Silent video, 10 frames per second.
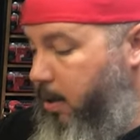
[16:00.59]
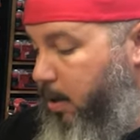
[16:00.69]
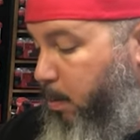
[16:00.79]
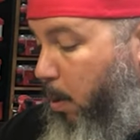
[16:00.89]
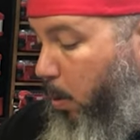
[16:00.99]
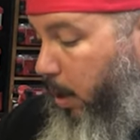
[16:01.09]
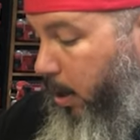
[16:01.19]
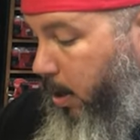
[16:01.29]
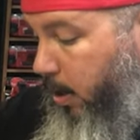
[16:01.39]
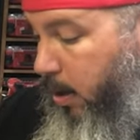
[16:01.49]
this
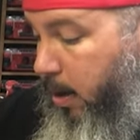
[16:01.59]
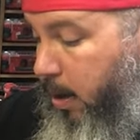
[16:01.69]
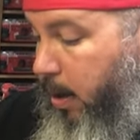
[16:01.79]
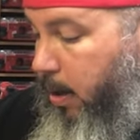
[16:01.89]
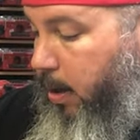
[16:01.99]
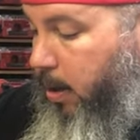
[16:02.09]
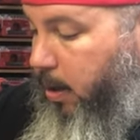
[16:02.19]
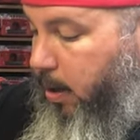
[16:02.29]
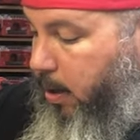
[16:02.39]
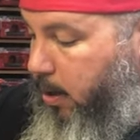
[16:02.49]
molding
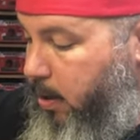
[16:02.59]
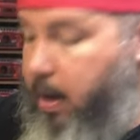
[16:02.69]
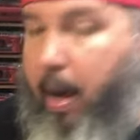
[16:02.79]
to